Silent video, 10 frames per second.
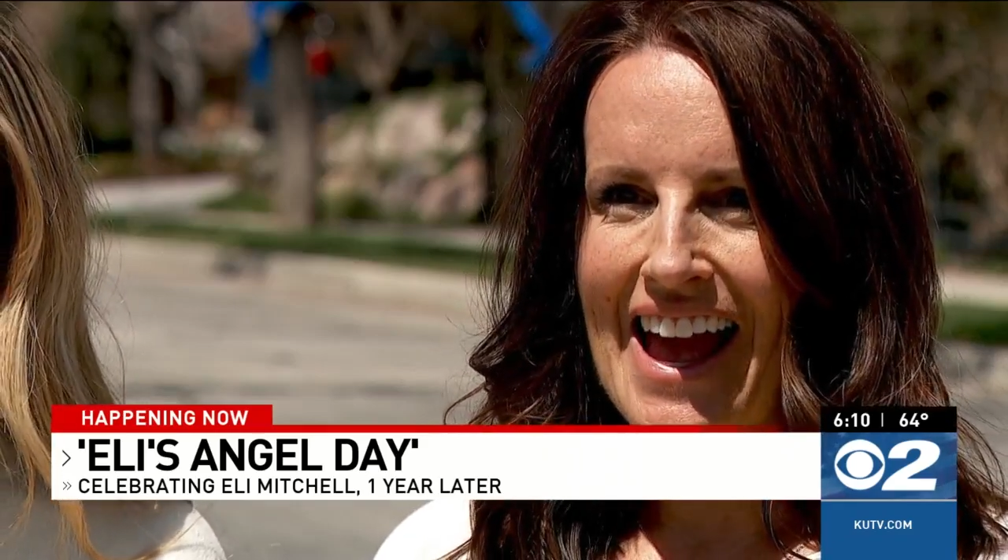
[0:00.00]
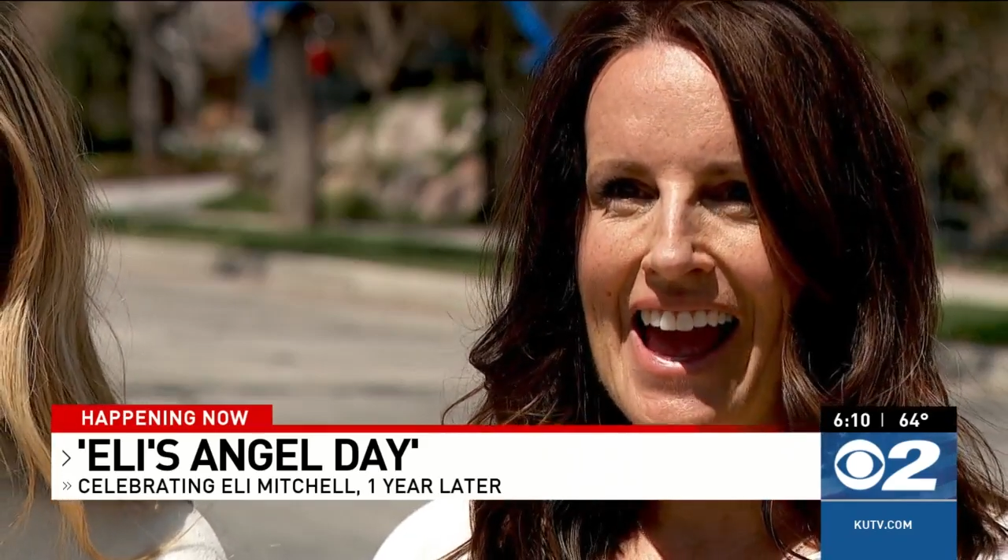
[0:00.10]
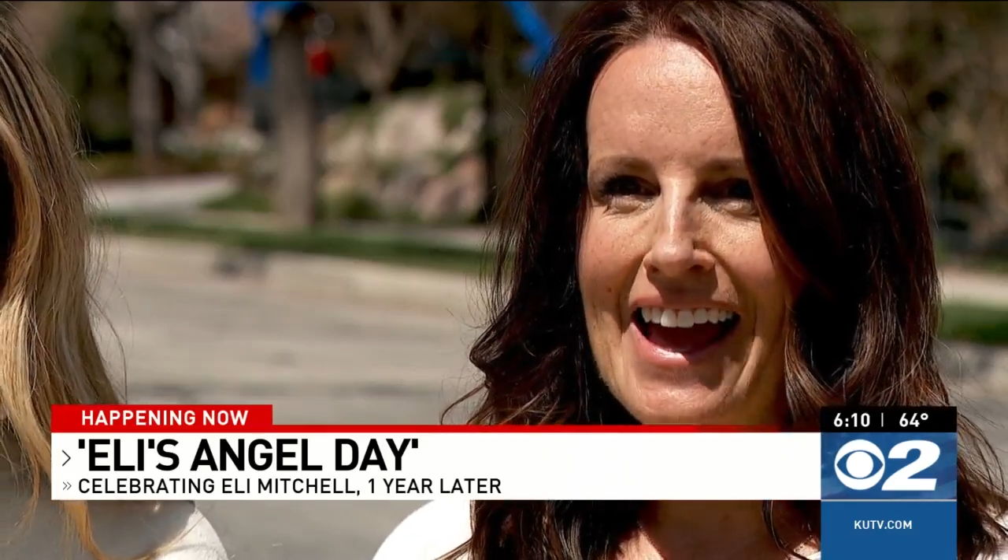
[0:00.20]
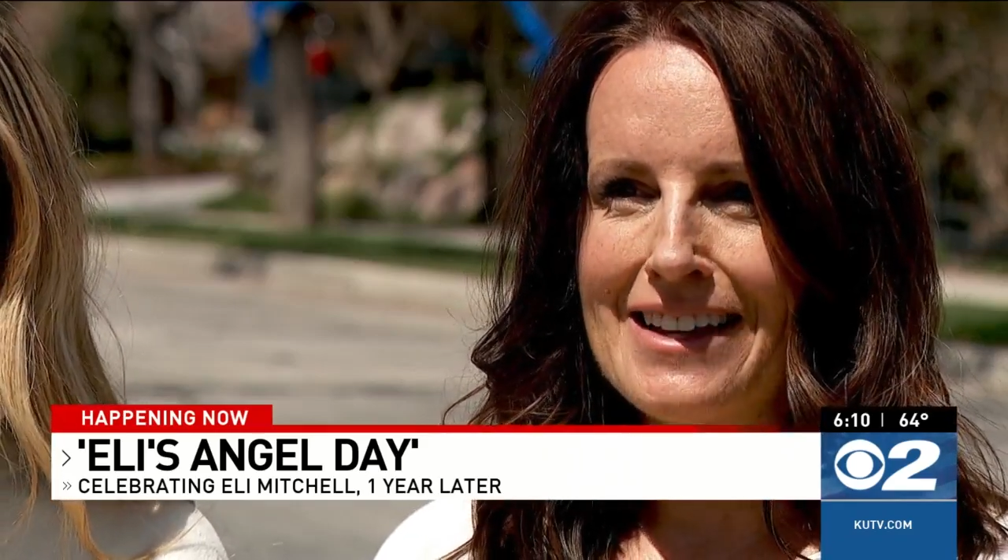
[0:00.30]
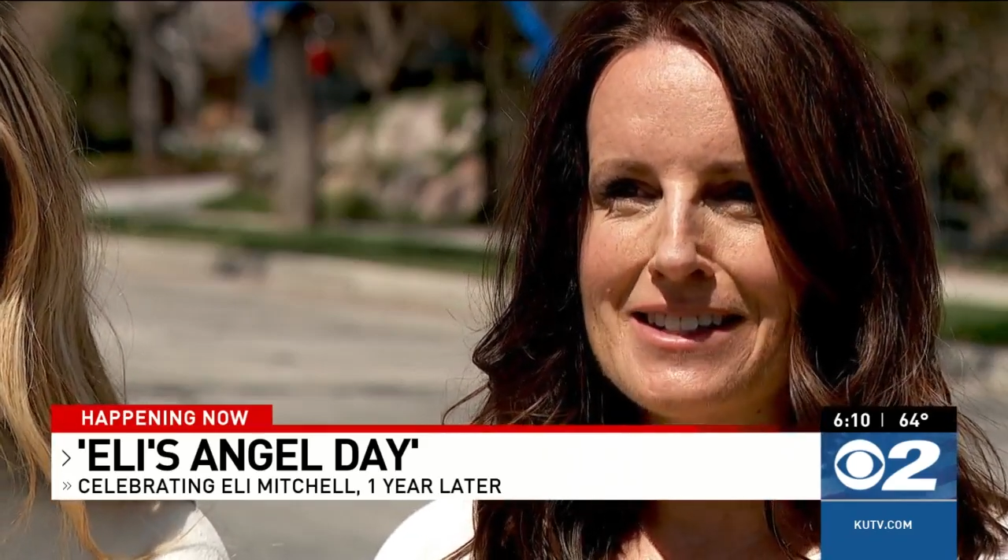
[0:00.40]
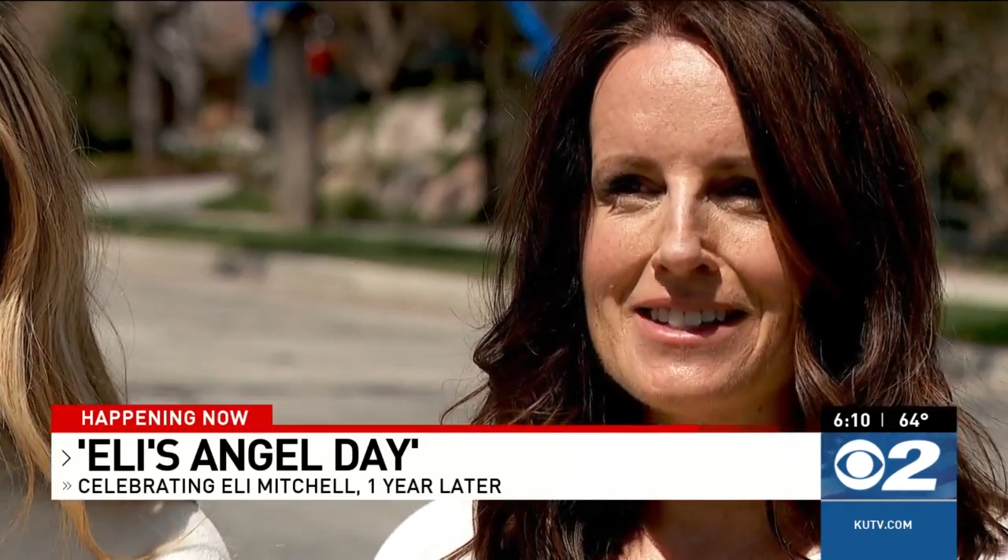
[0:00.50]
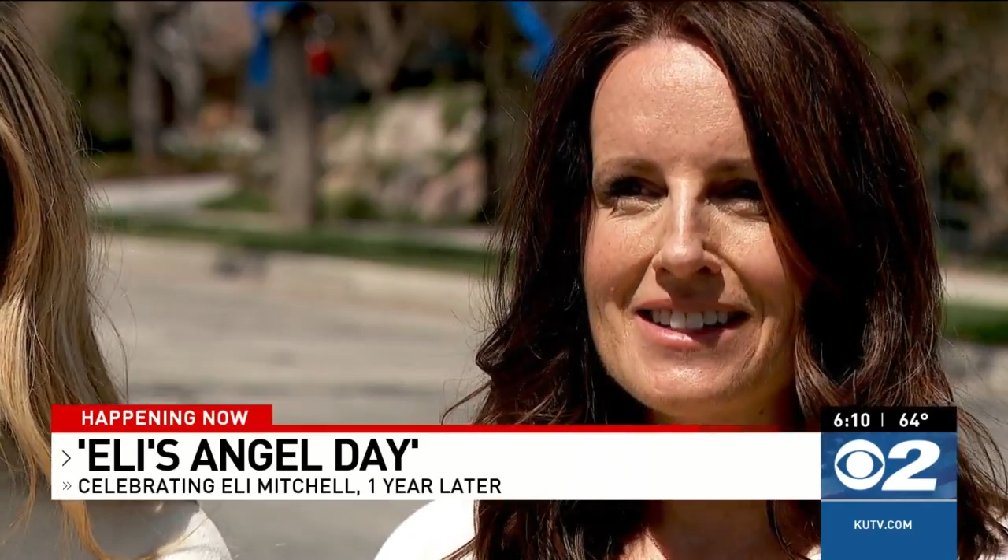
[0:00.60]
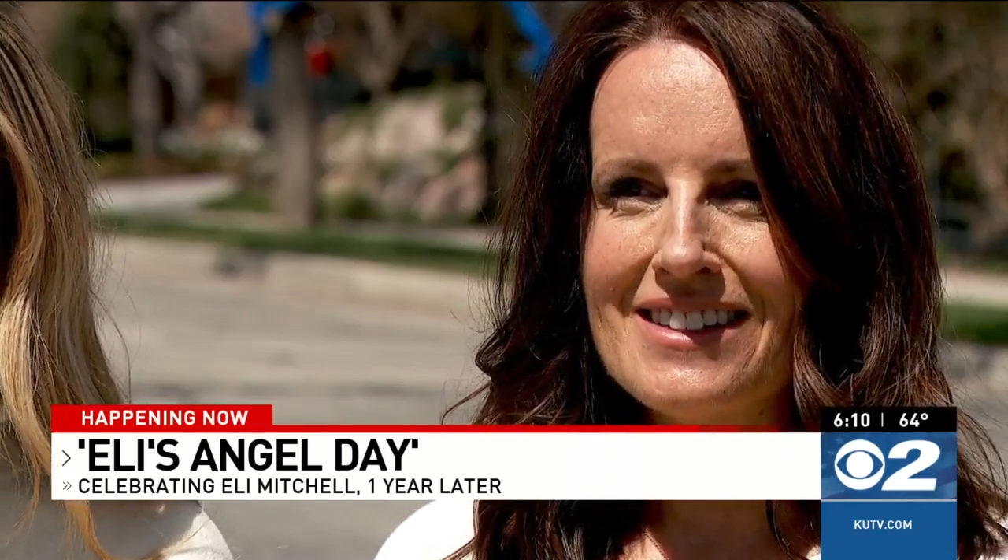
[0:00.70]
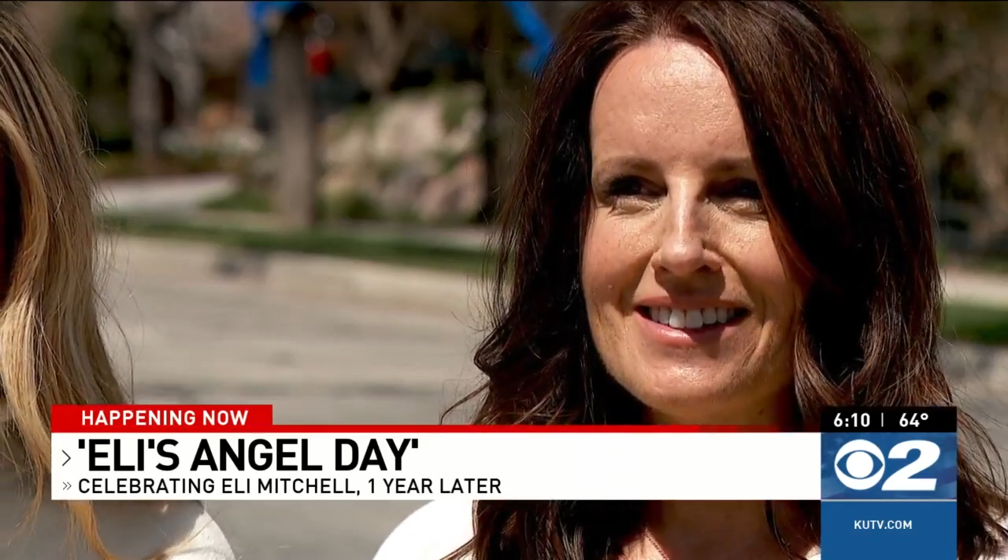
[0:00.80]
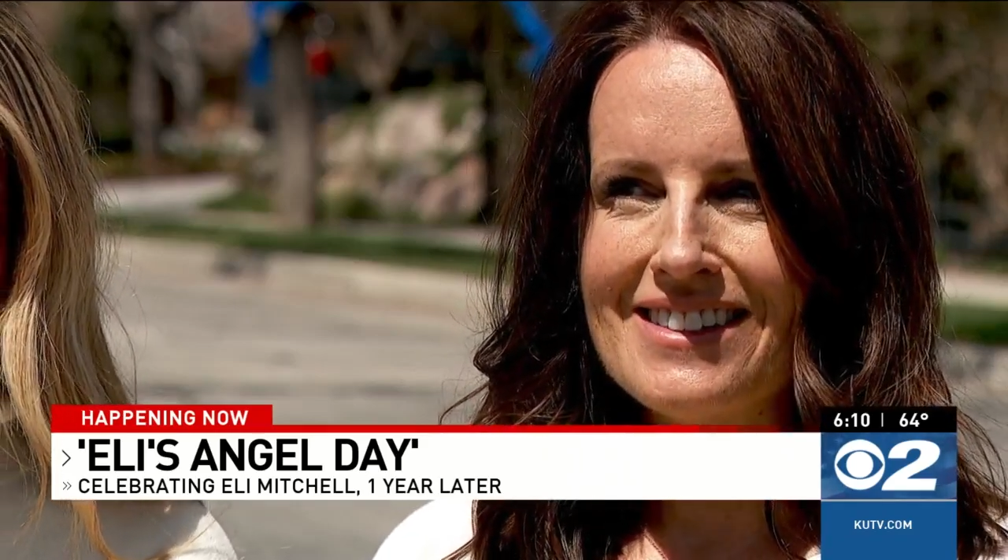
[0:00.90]
and
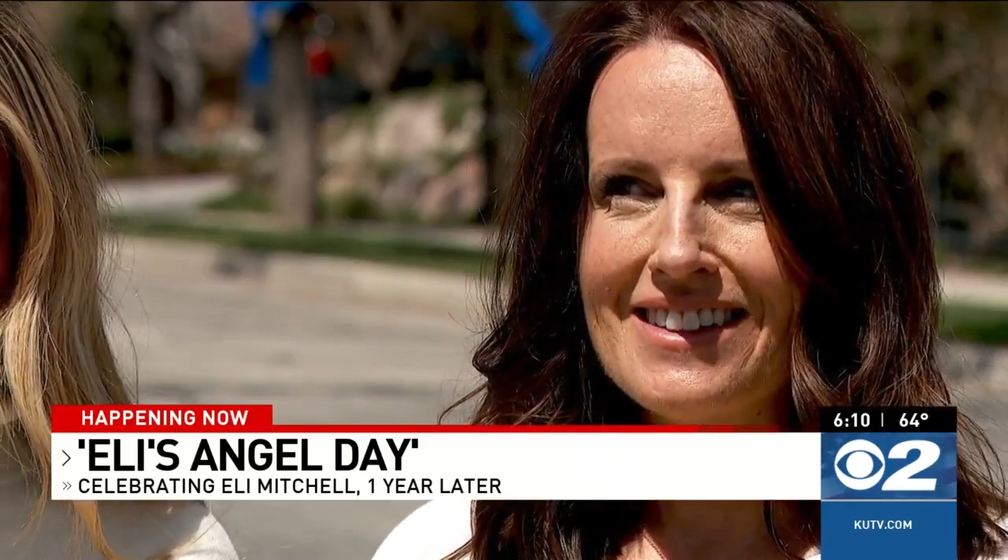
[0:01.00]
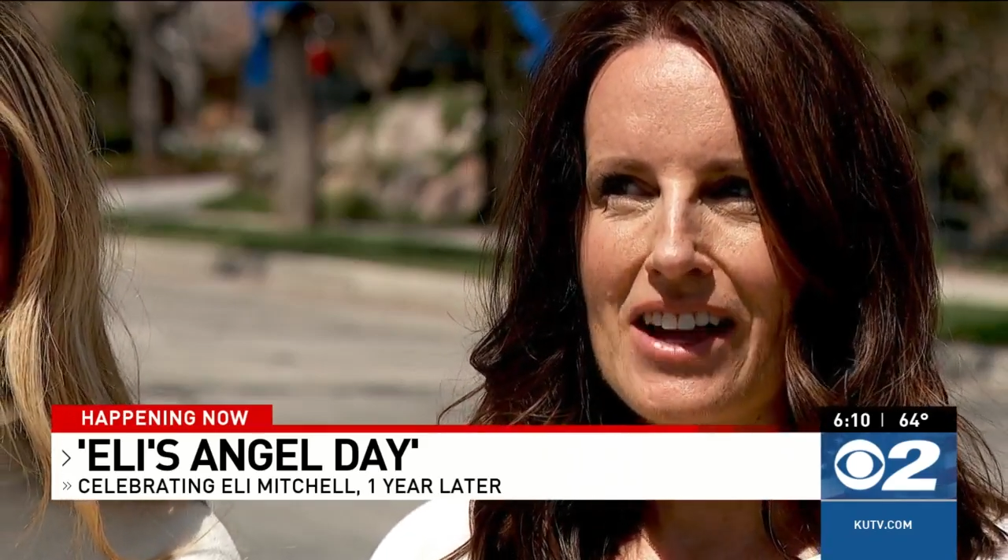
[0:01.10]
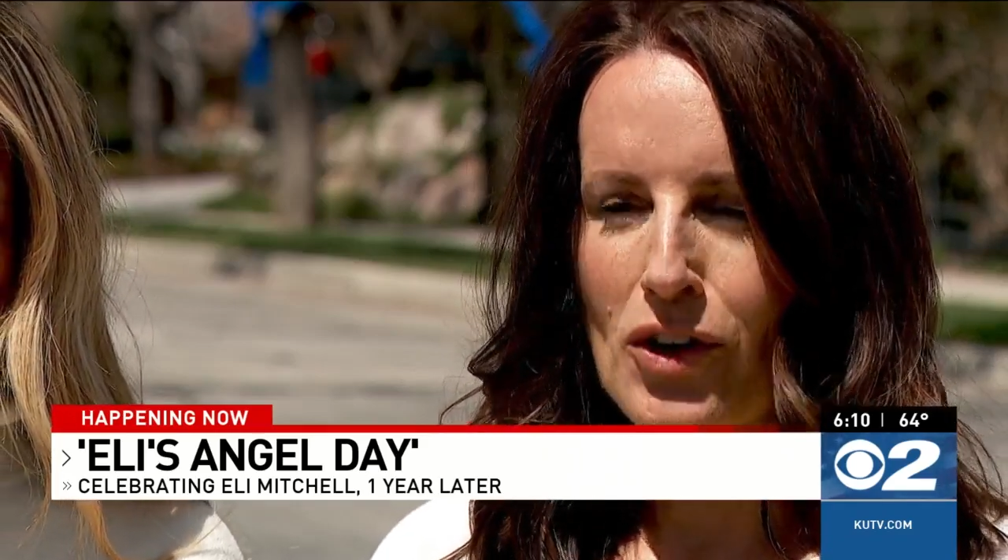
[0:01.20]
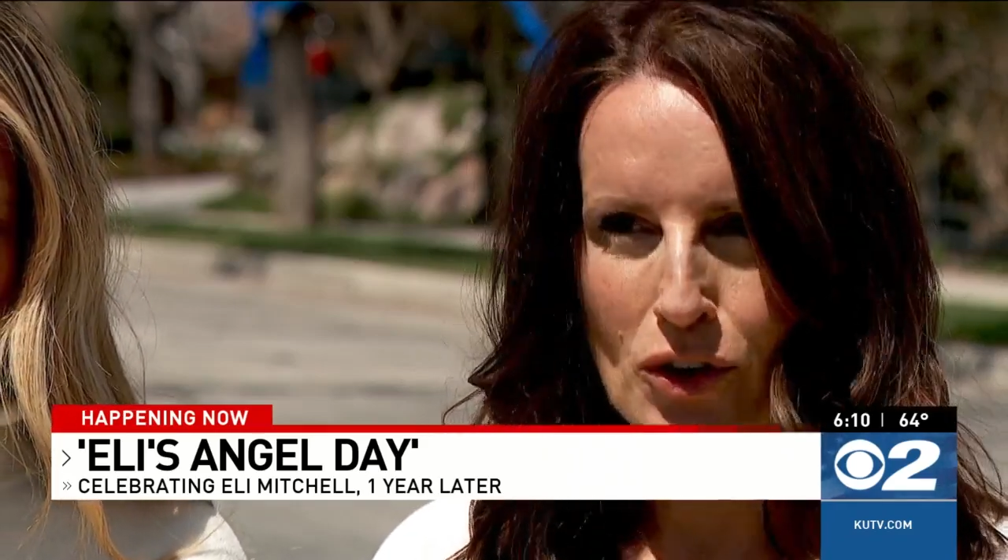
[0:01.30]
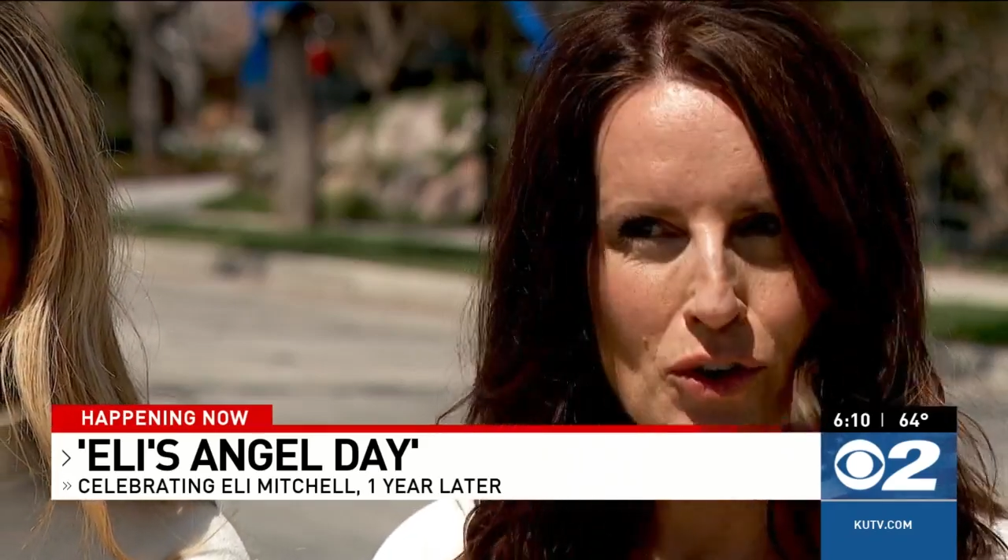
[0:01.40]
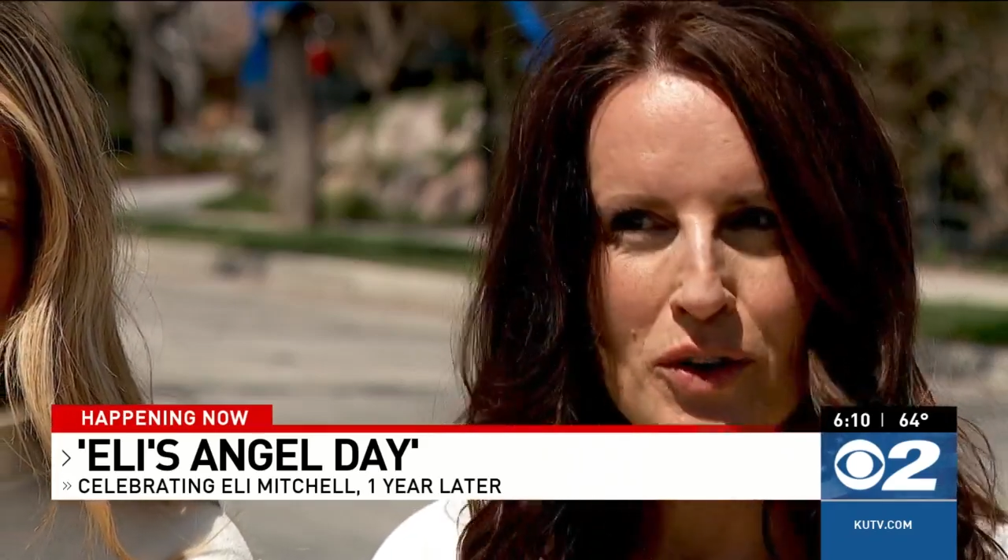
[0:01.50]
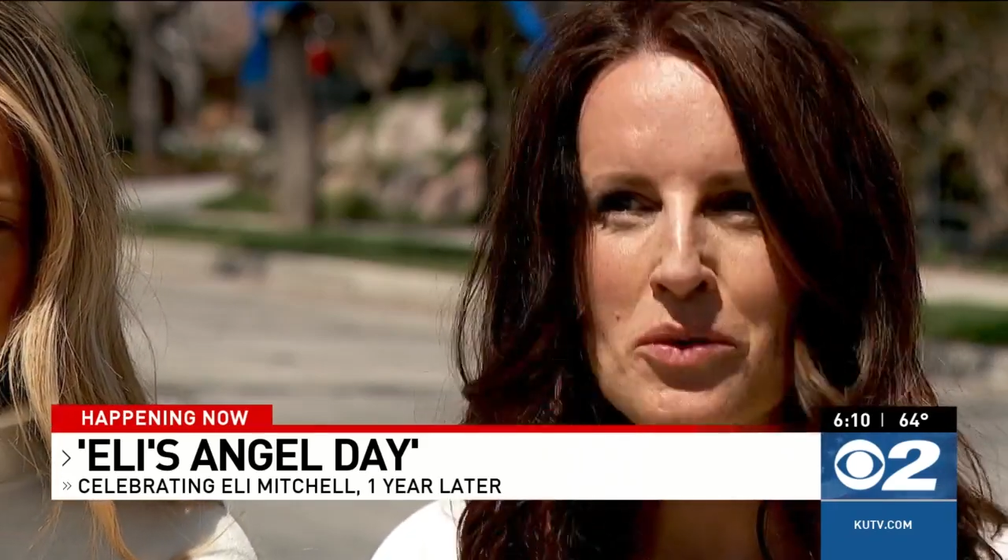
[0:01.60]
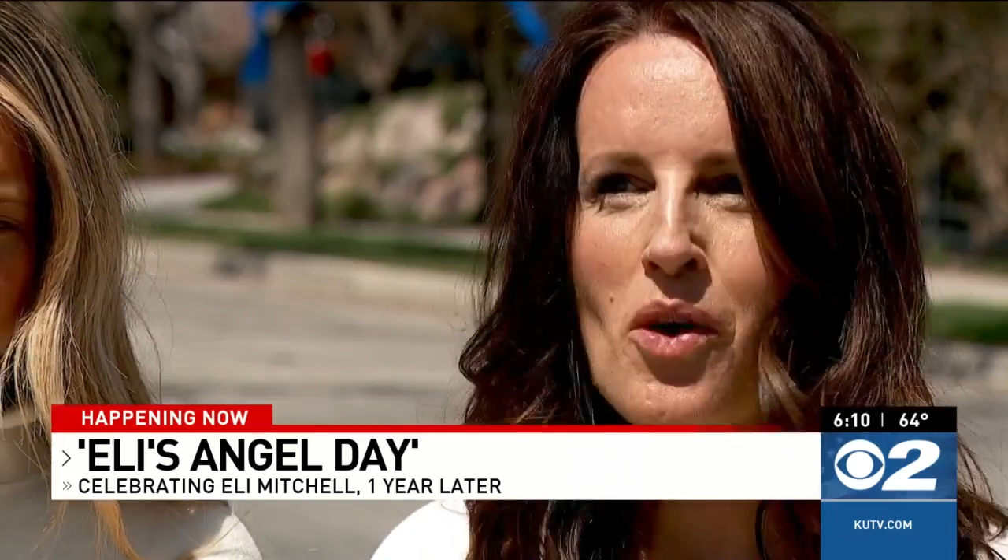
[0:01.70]
you can